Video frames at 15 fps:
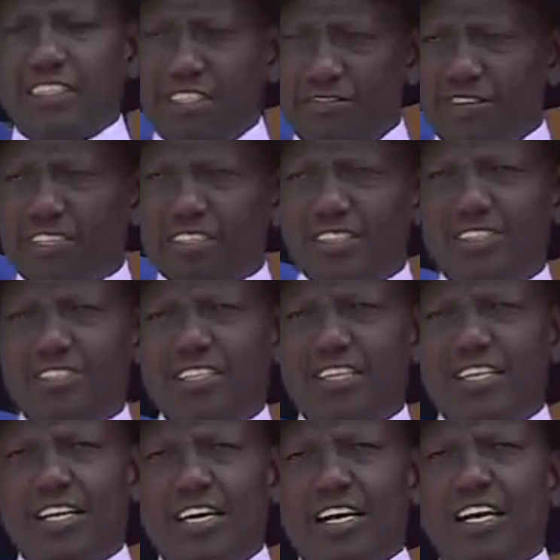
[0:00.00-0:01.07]
TVETs
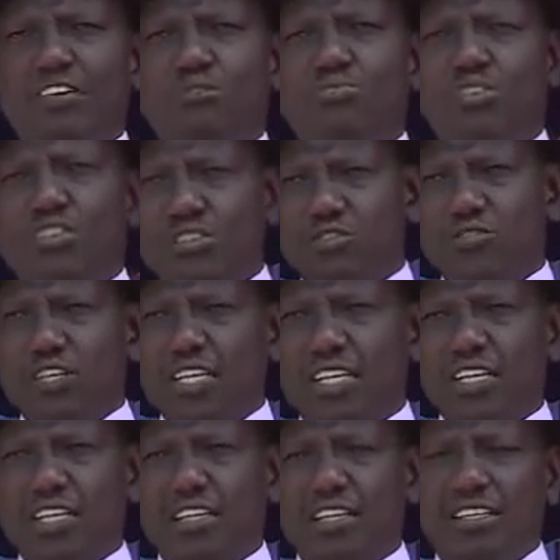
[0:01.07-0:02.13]
and what
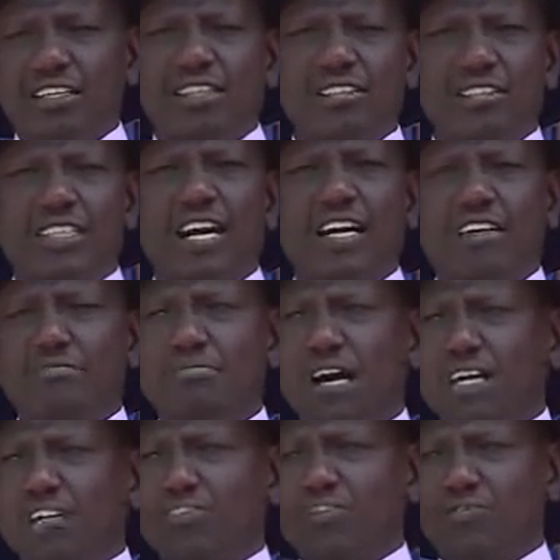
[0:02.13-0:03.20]
training is done
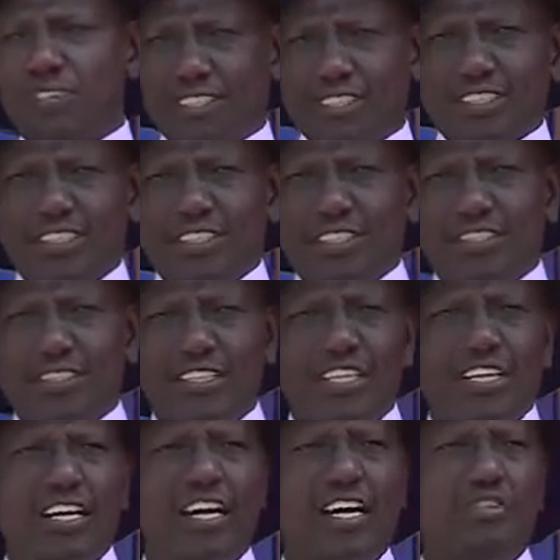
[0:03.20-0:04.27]
by universities,
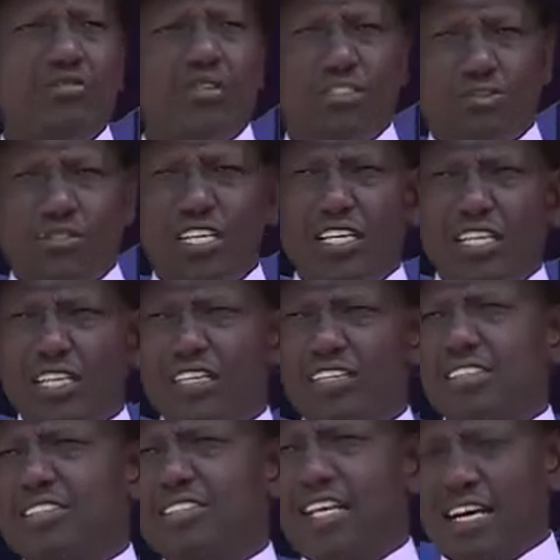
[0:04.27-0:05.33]
and what training
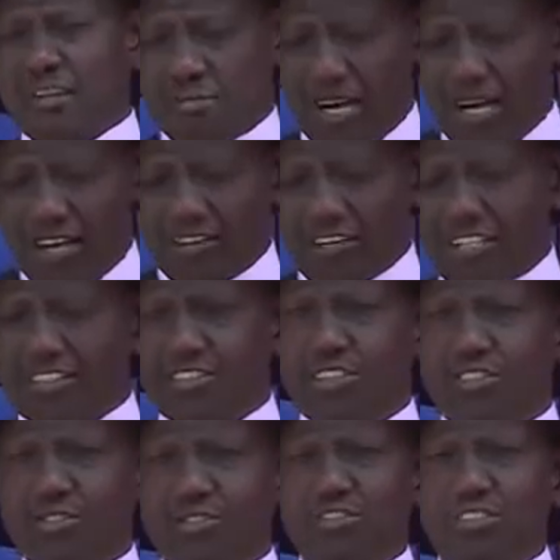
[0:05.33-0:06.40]
is done by other
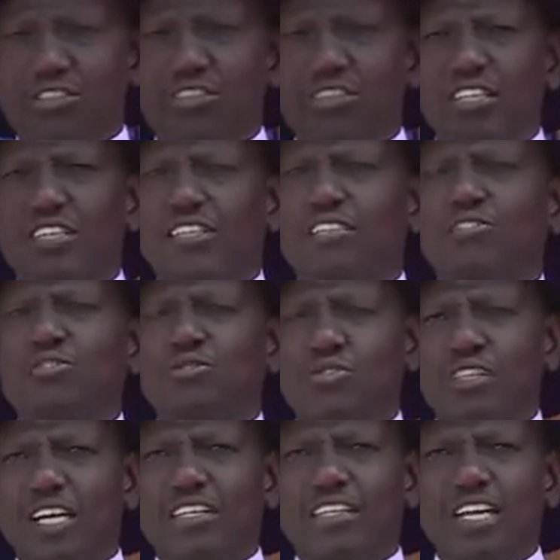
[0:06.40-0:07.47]
institutions, so
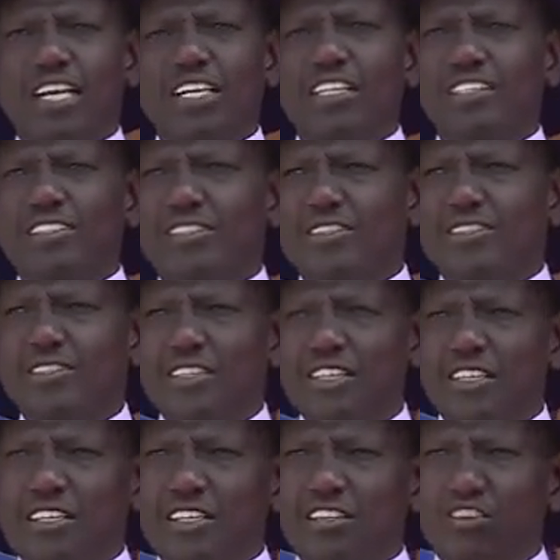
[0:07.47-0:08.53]
that there is
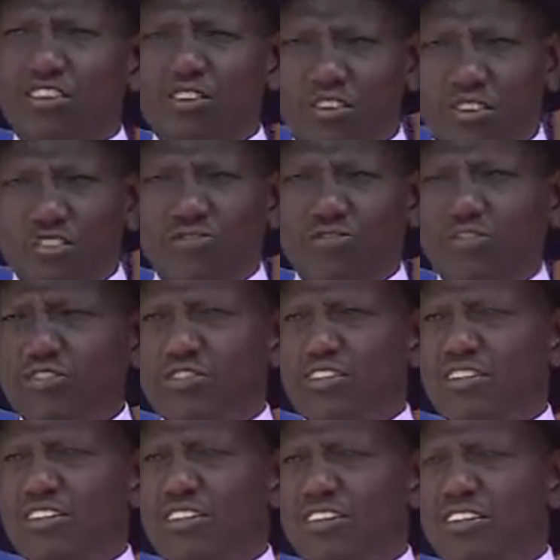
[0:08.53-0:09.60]
no
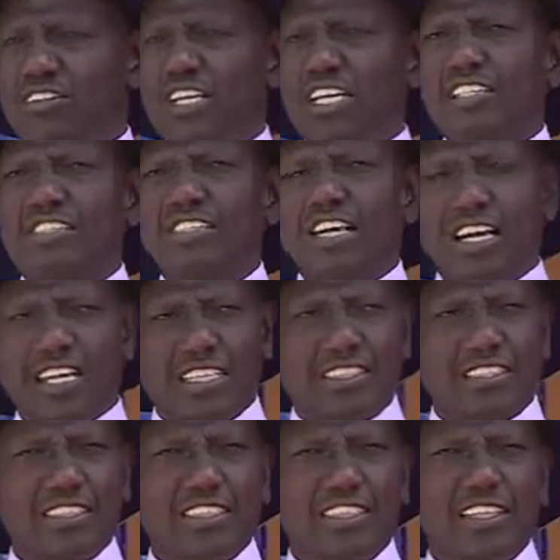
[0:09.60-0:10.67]
confusion, there is
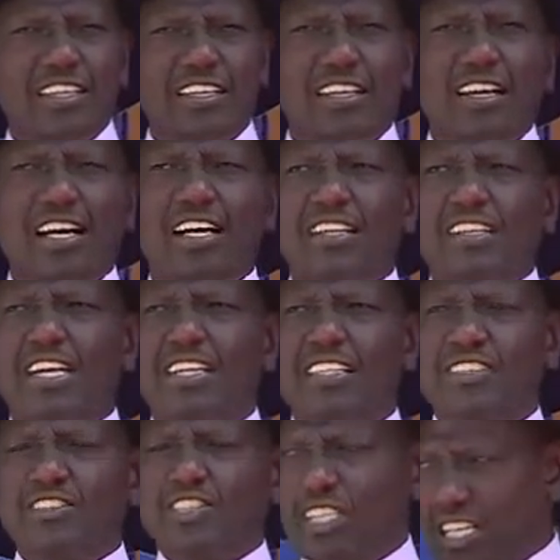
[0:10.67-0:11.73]
clarity, and there
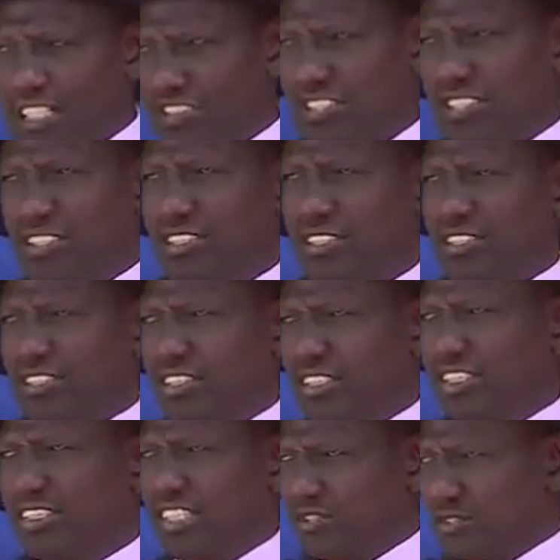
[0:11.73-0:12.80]
is synergy
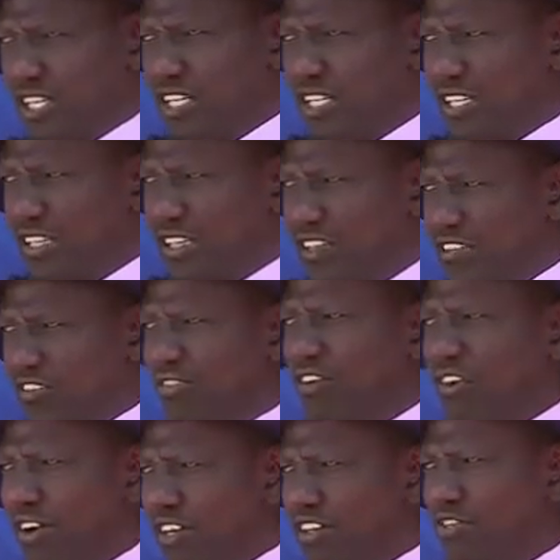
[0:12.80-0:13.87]
in the training of
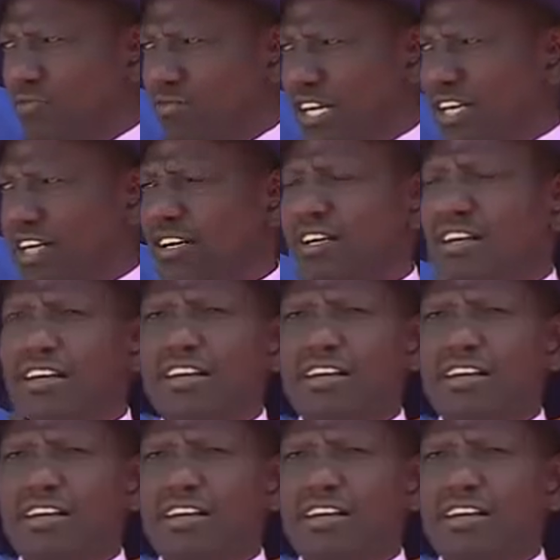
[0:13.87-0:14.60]
our human